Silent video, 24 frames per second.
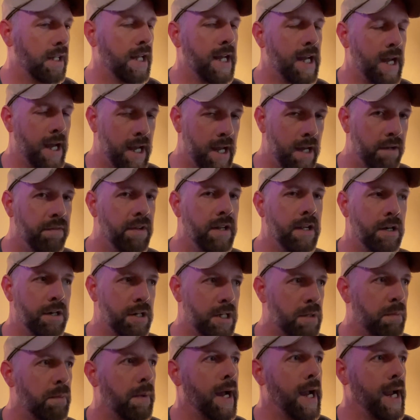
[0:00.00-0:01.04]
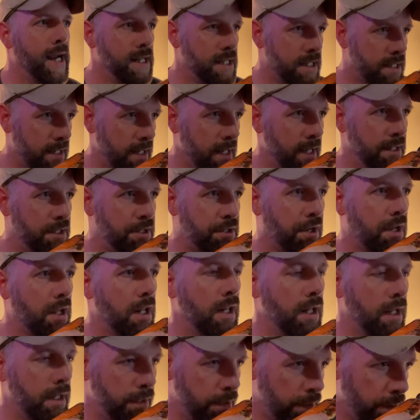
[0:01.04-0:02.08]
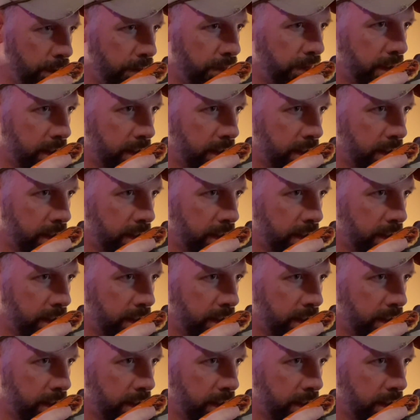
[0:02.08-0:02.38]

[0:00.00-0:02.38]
a heavier spice. It's clove